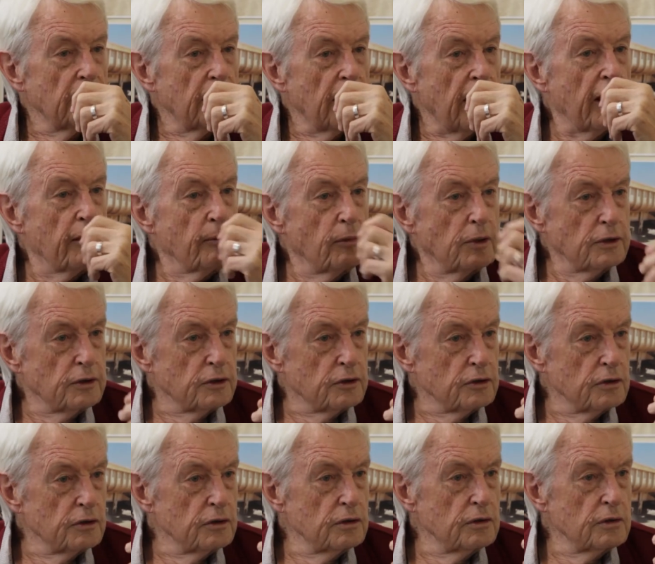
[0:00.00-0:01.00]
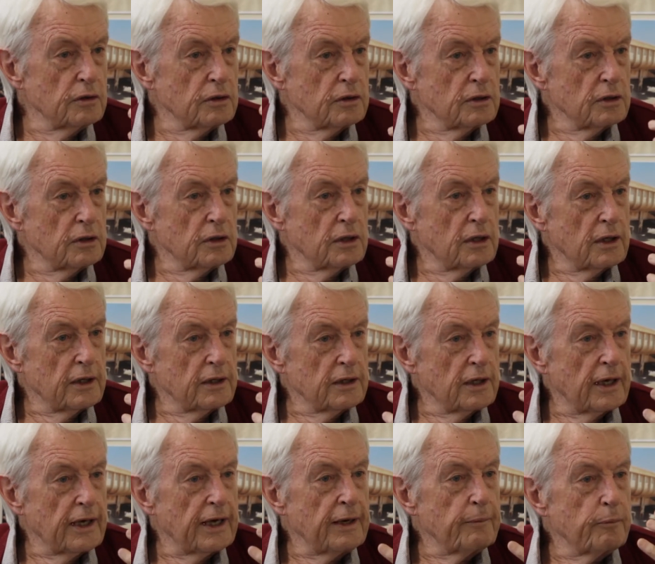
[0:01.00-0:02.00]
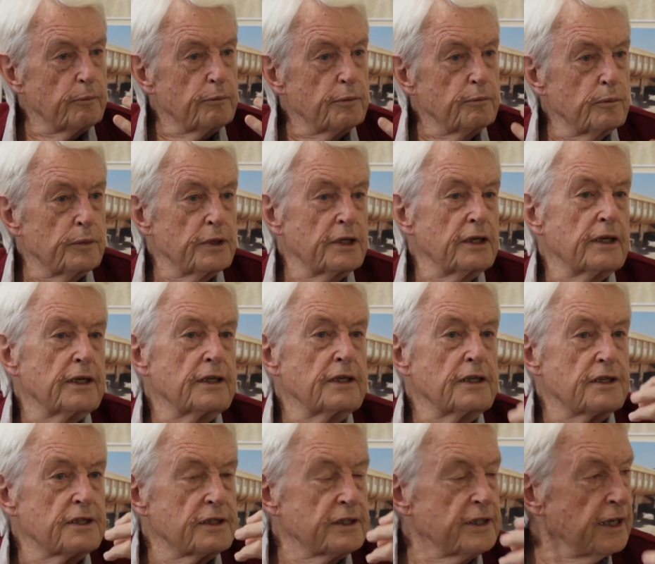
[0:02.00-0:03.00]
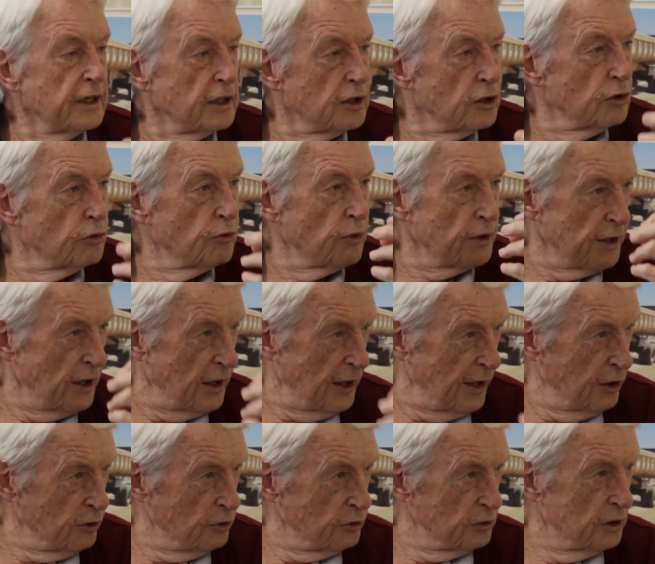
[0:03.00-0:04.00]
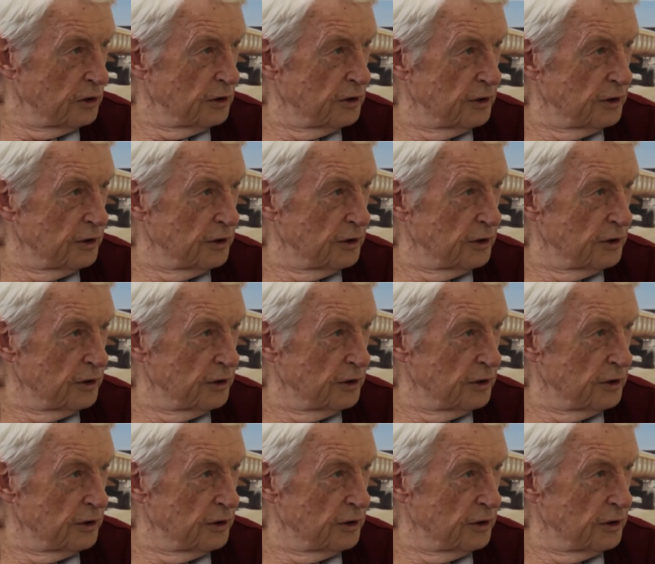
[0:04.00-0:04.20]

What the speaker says: able to be in sync with the load.